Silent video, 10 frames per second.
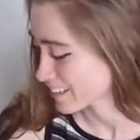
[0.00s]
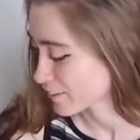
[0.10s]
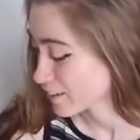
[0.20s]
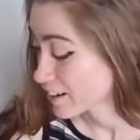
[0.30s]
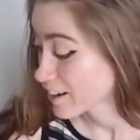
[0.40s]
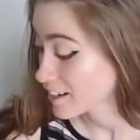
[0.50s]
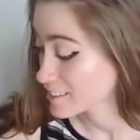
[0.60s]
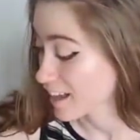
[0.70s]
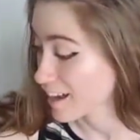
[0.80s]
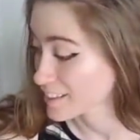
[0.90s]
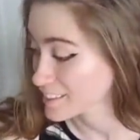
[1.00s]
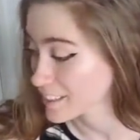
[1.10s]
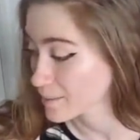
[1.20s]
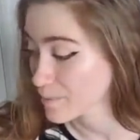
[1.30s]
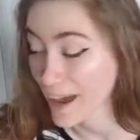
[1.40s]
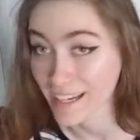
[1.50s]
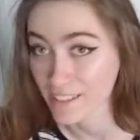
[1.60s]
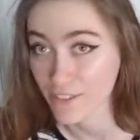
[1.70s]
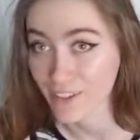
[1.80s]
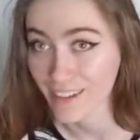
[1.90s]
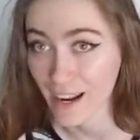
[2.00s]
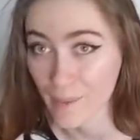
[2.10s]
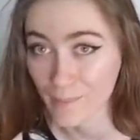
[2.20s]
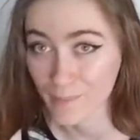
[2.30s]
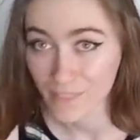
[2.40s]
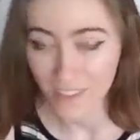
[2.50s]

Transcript: you. Because honestly, I can feel that I'm...